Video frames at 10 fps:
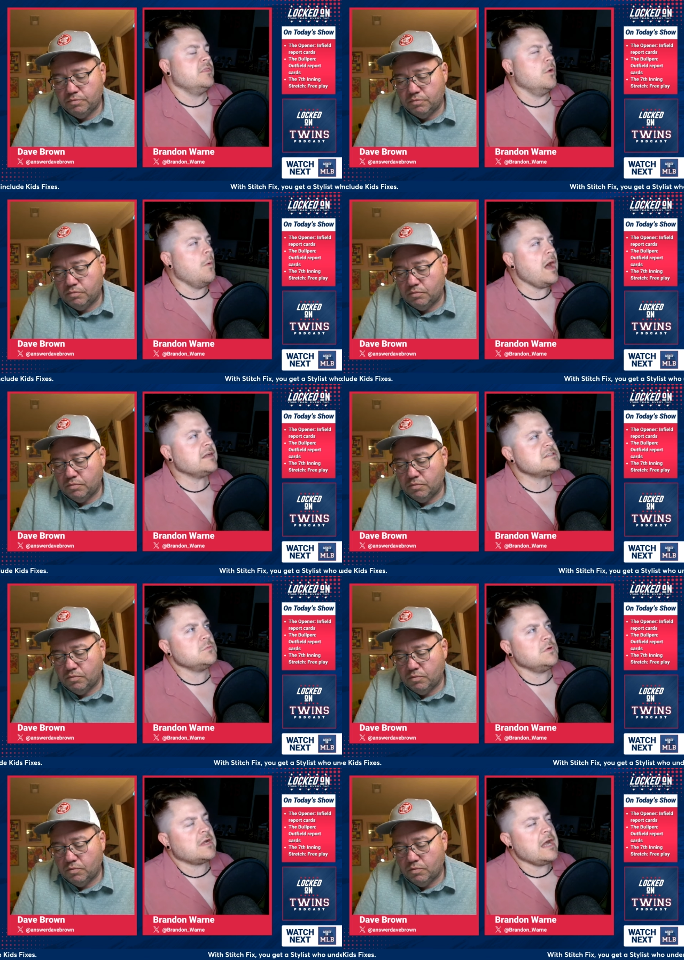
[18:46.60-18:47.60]
Speaker 1: The
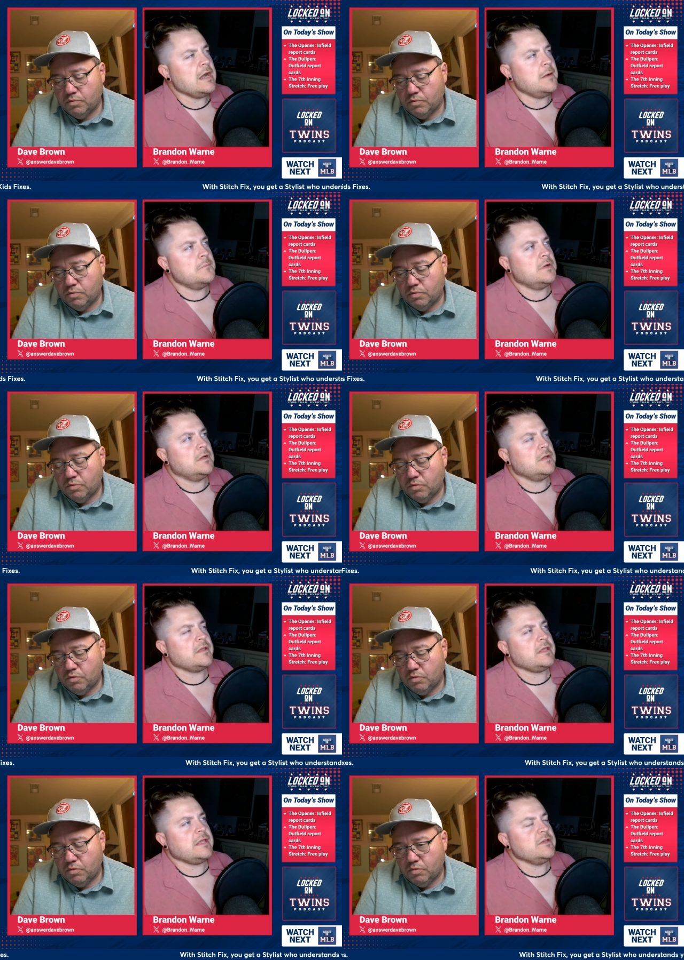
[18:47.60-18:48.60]
walks will come
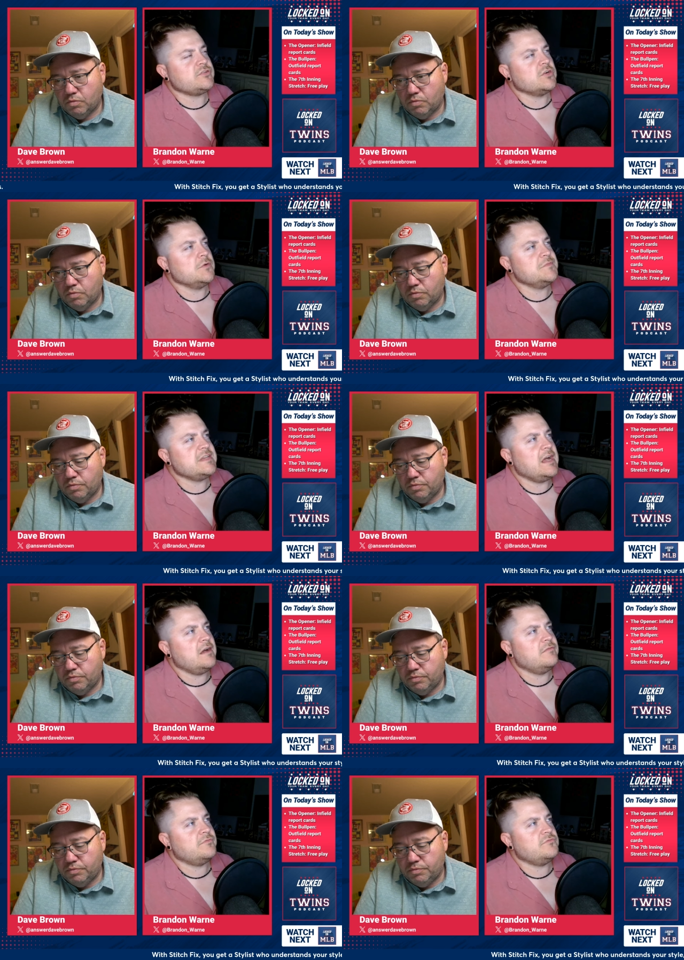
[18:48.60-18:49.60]
in terms
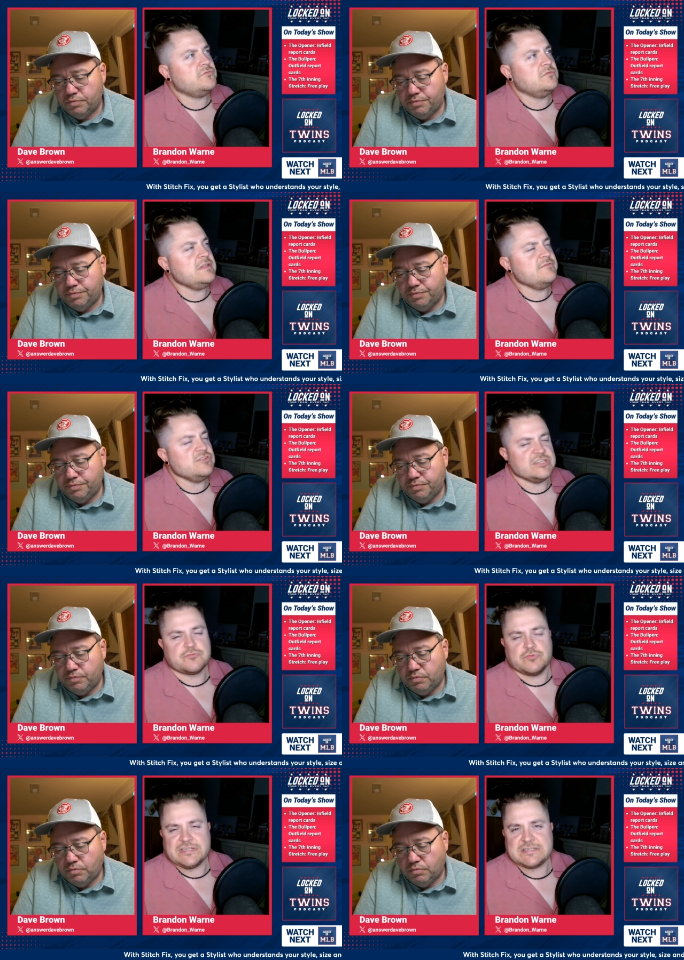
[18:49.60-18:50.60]
of even
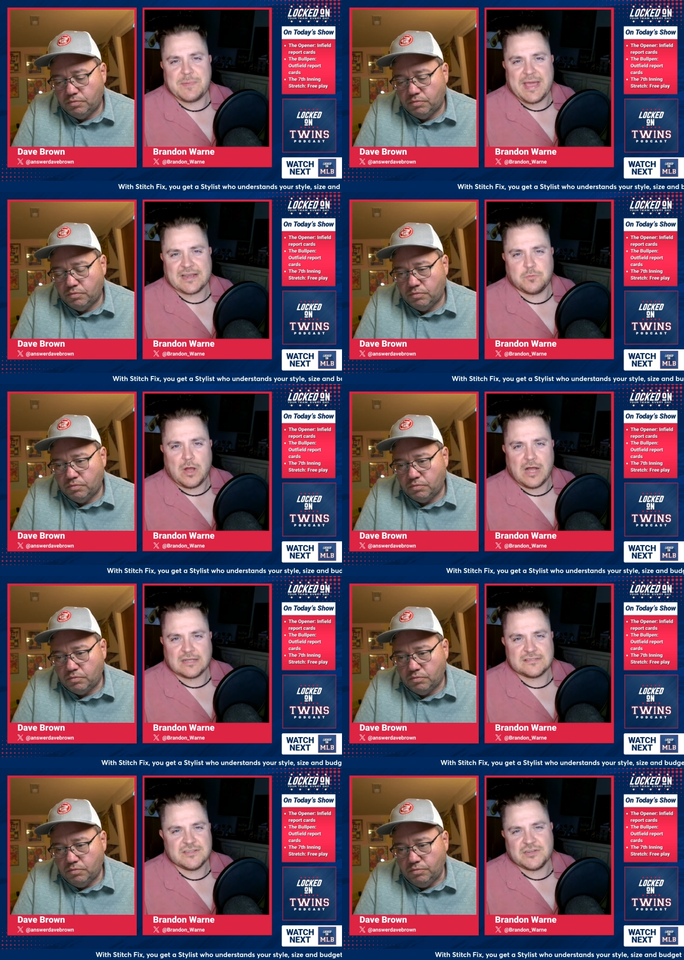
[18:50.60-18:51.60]
just respect
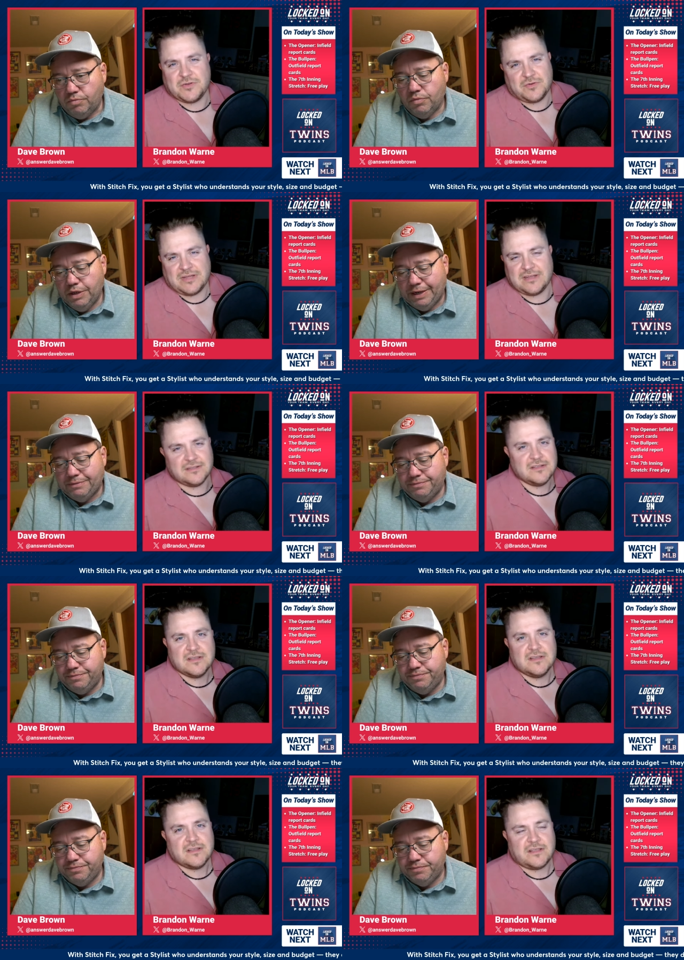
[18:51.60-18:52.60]
walks, you know, uh,
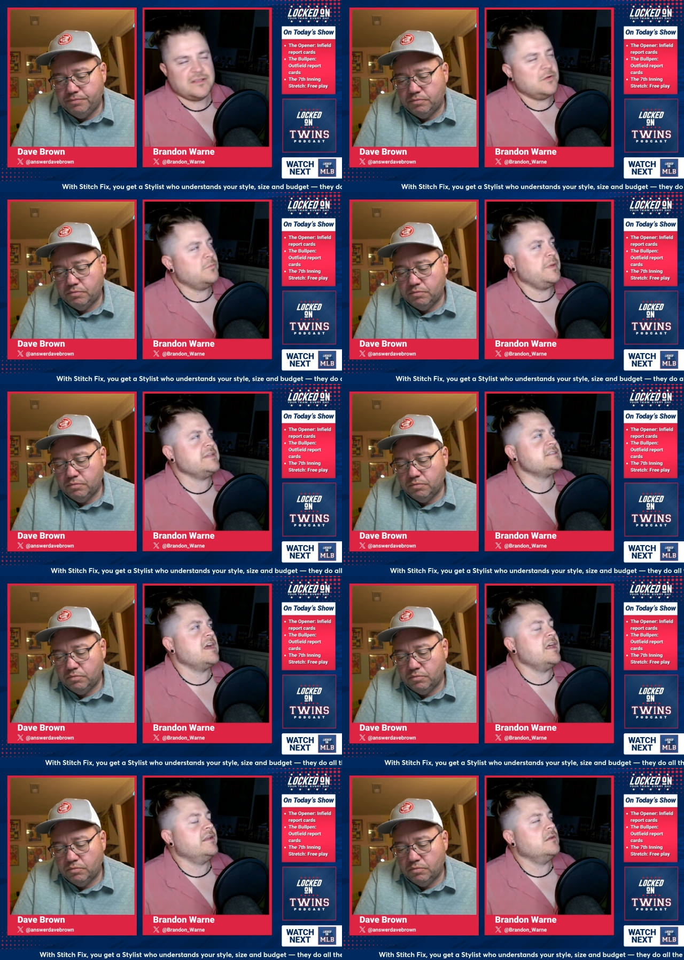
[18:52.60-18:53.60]
you know, based
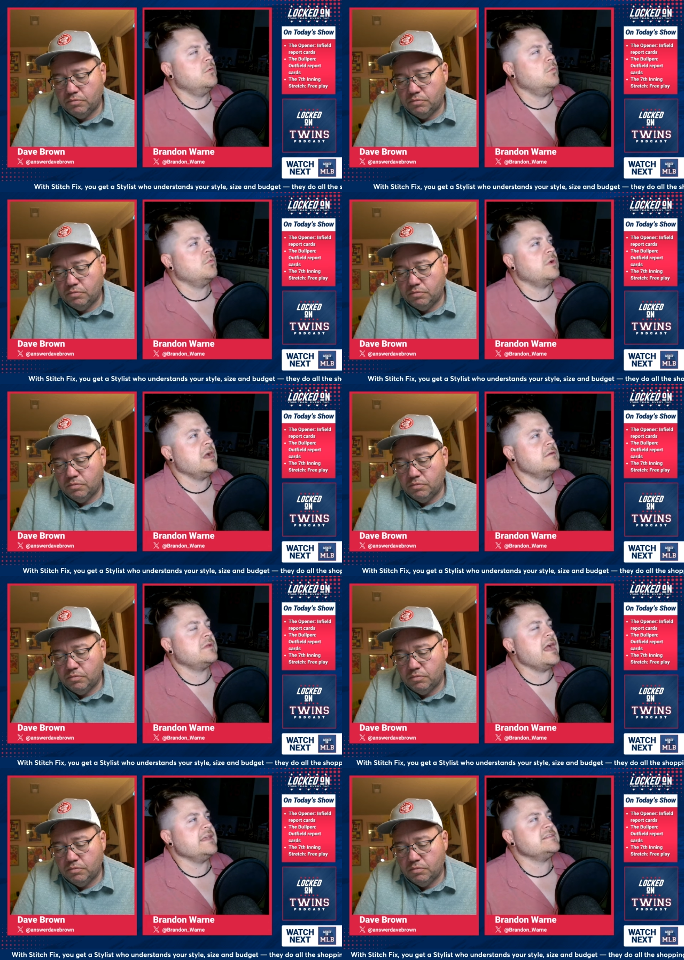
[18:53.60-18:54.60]
on
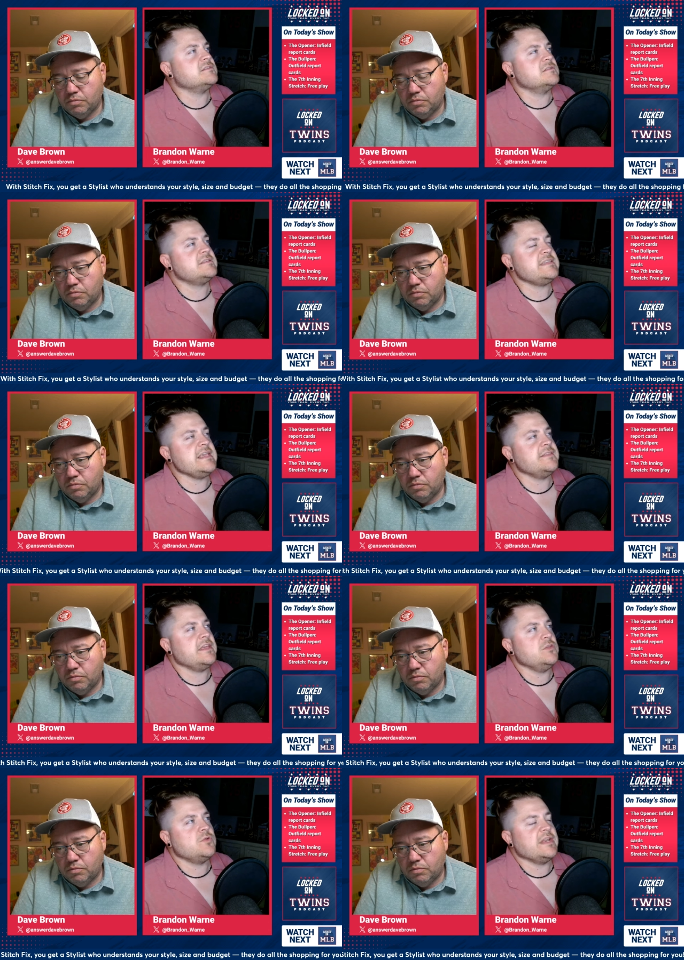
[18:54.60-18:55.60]
guys seeing
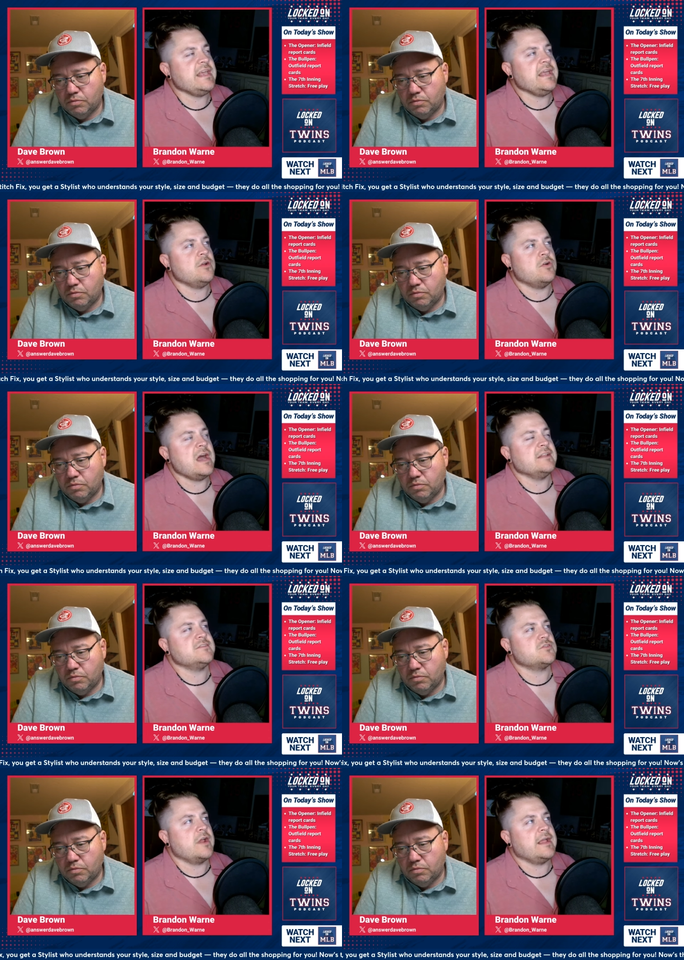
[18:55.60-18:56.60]
that you can hit or
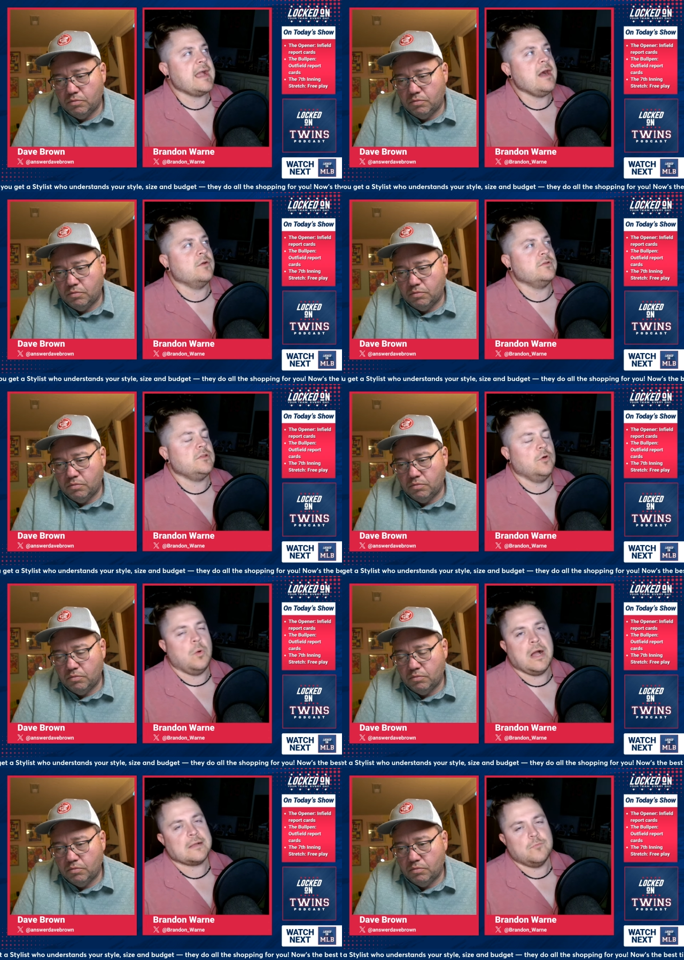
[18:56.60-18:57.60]
not strike out,
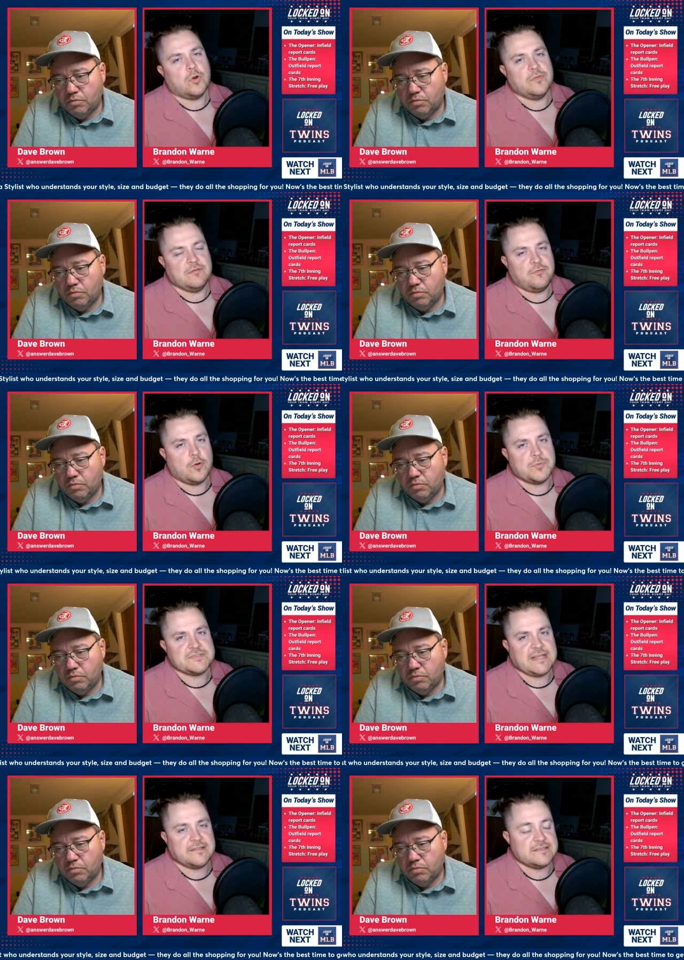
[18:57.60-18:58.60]
you'll walk more than four
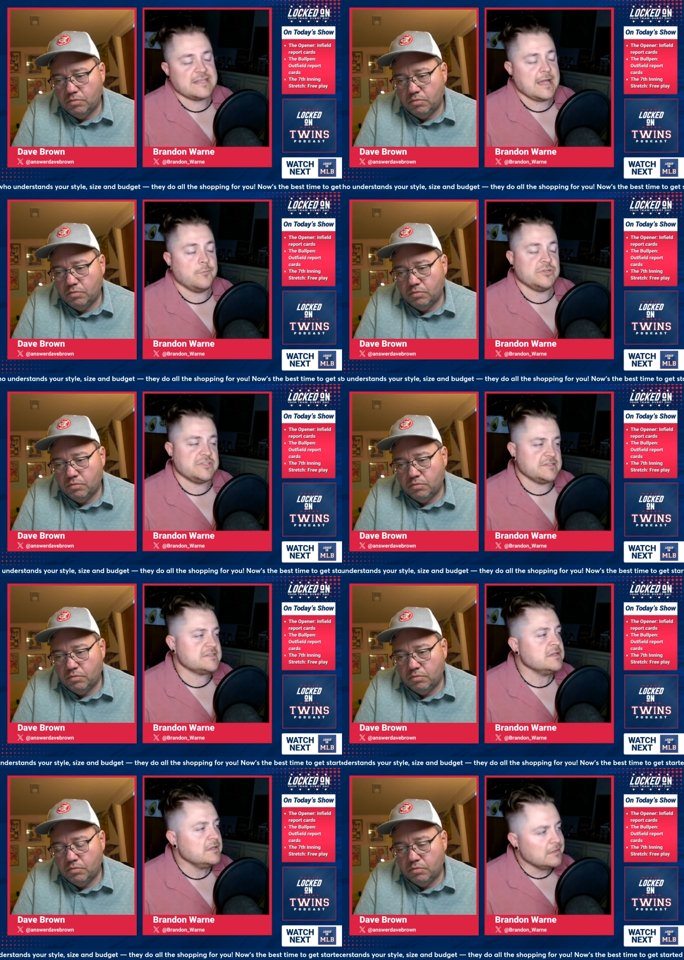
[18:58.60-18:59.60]
percent of the time, which is